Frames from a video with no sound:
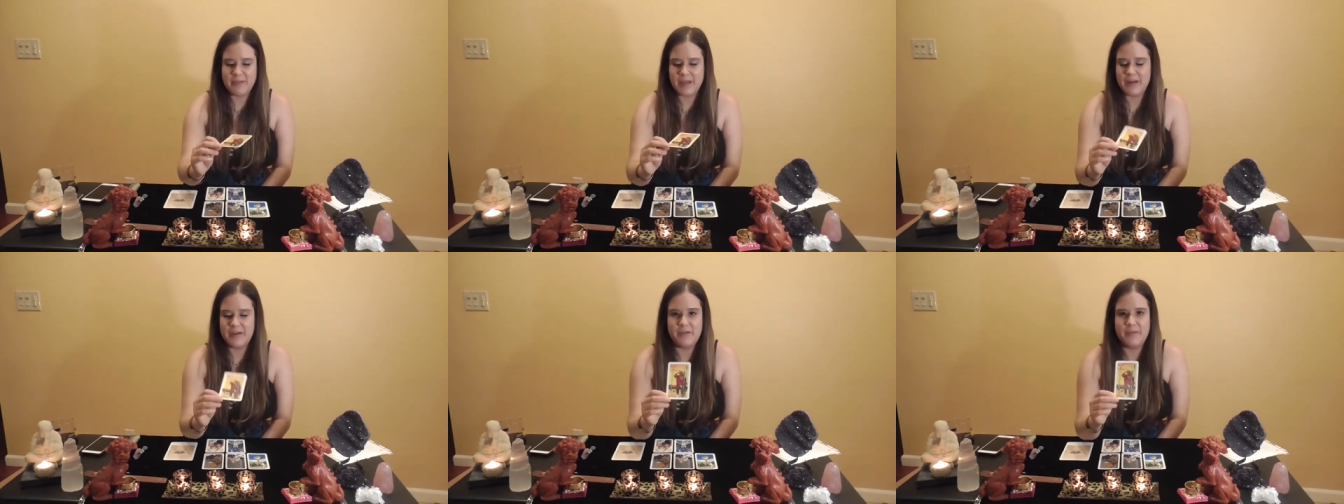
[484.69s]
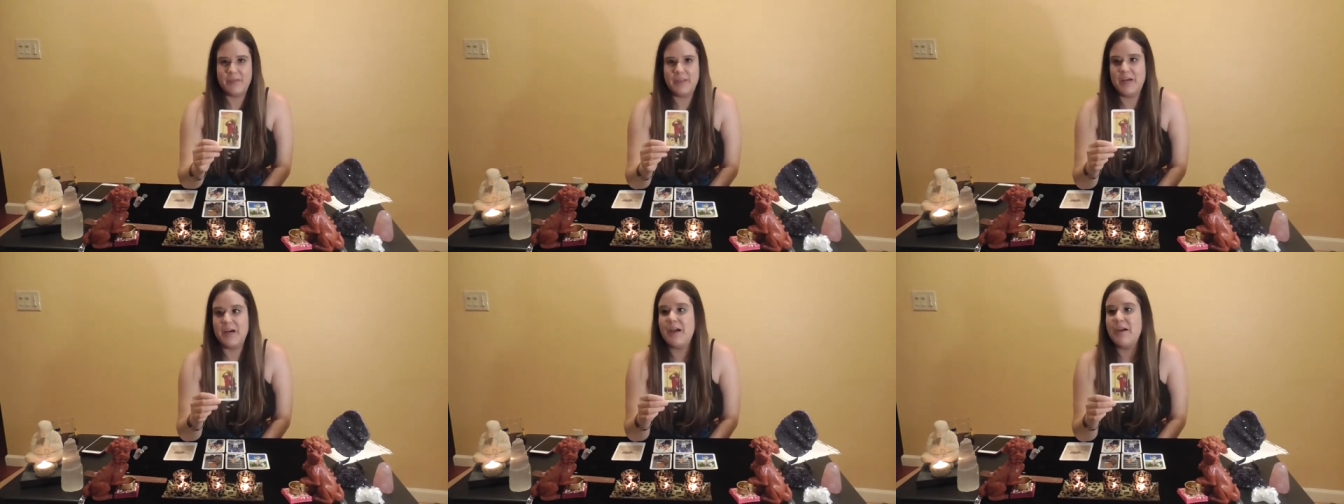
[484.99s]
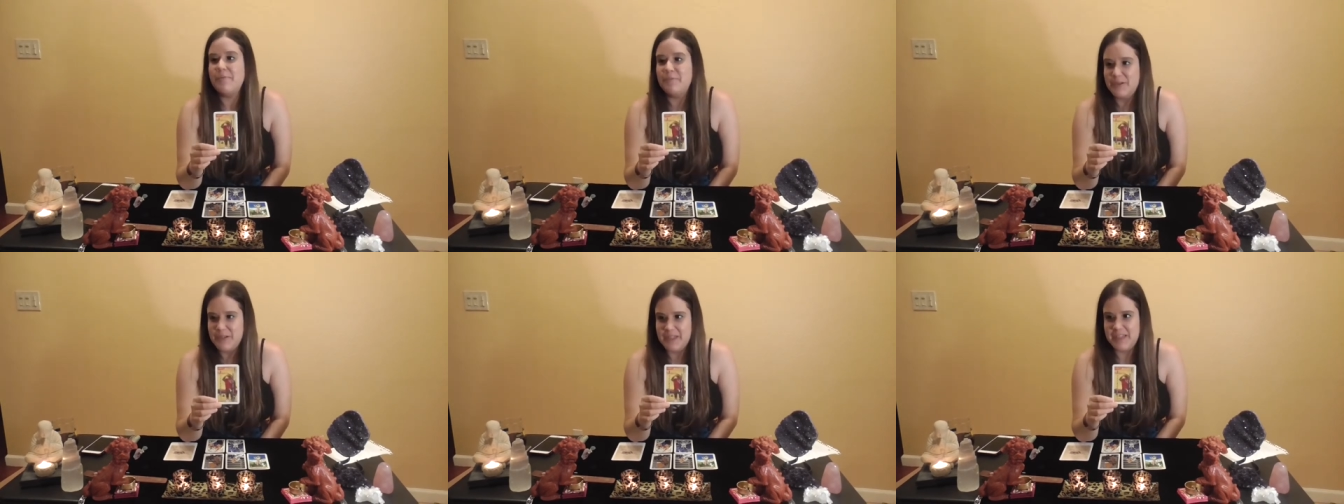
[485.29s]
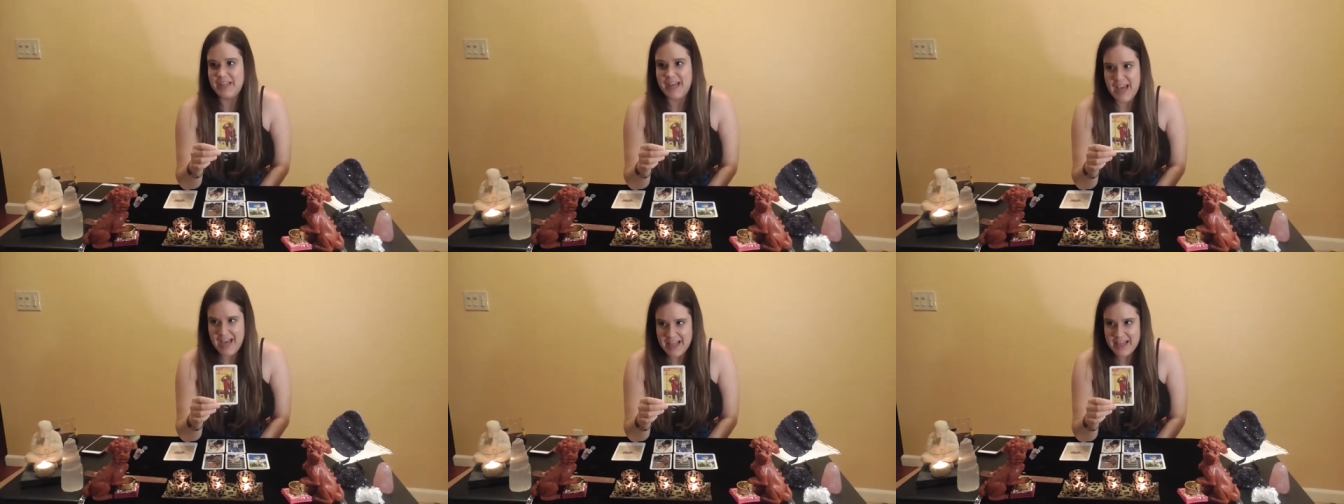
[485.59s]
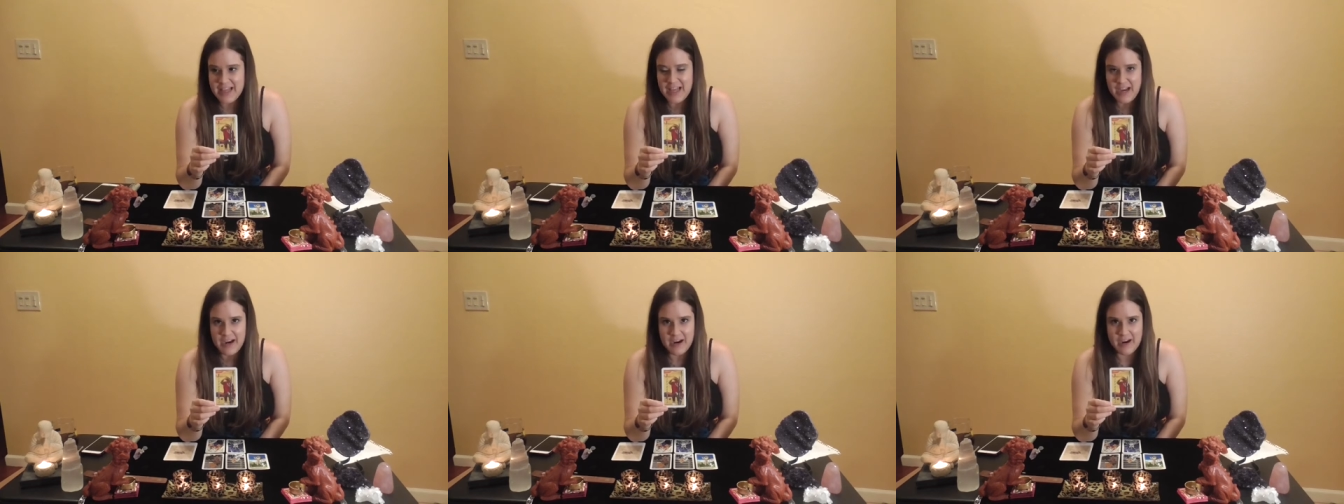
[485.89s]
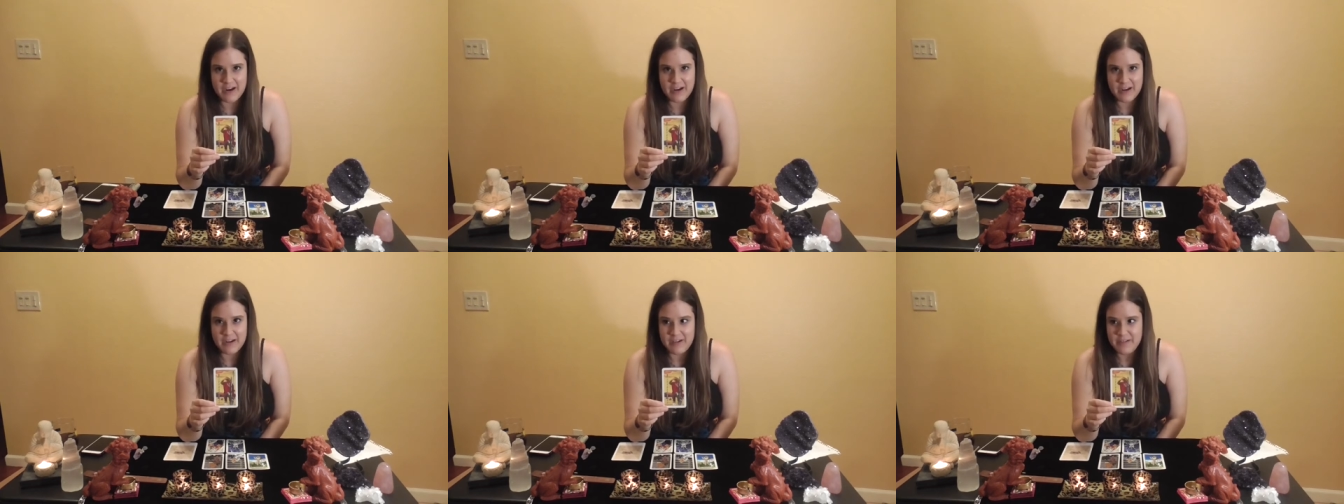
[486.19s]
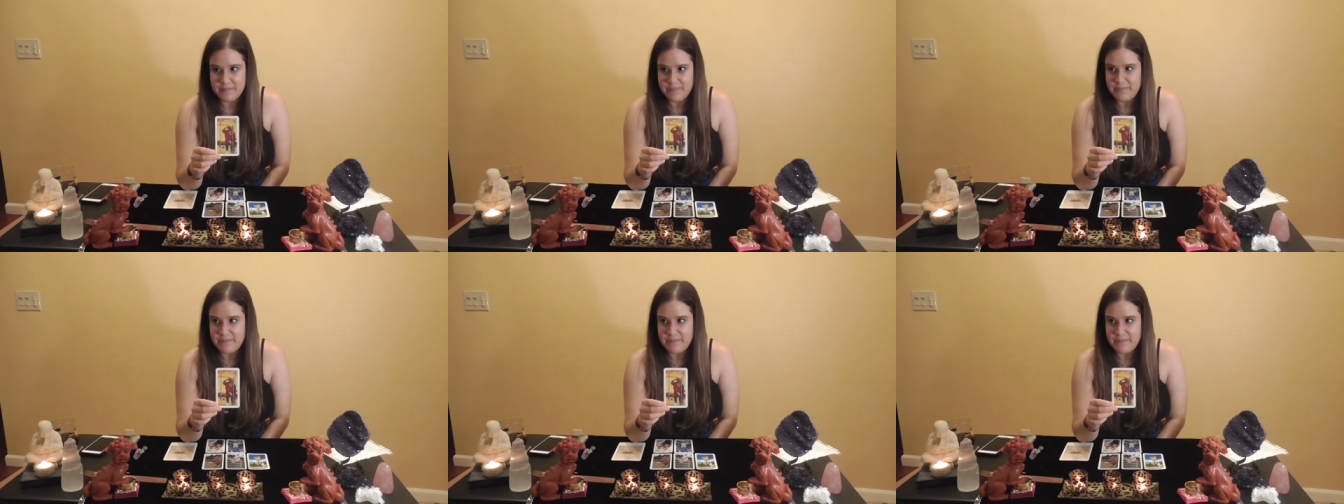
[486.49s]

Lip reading: they will stand there